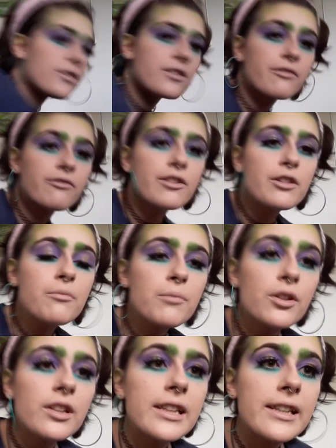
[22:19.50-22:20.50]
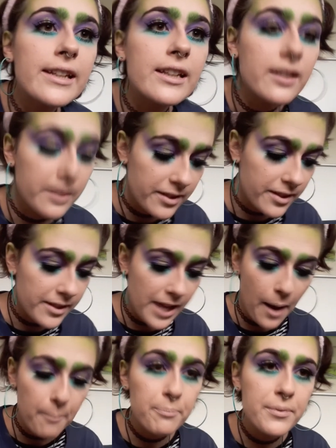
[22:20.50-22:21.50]
a few more little
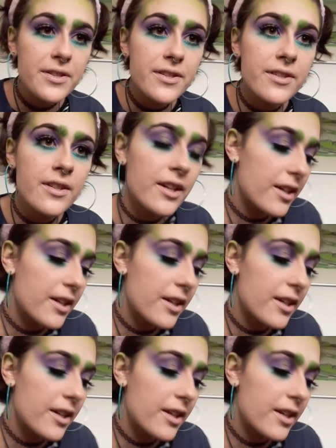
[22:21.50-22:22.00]
steps.